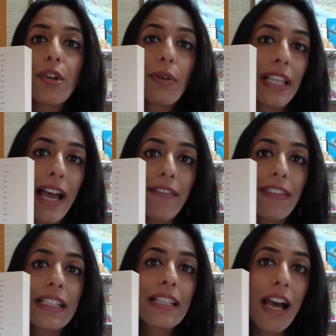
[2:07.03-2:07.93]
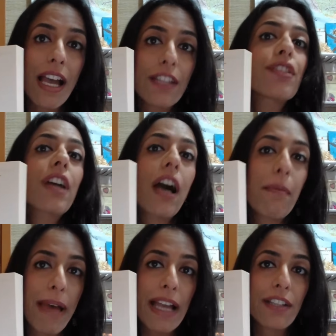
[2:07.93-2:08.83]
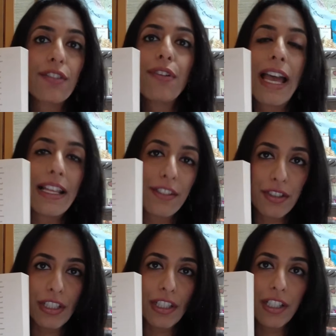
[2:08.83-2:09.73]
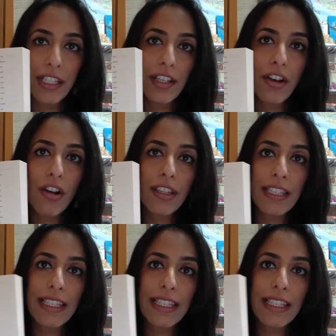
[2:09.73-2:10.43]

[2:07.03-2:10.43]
You will have this guide to come back to as you're learning all the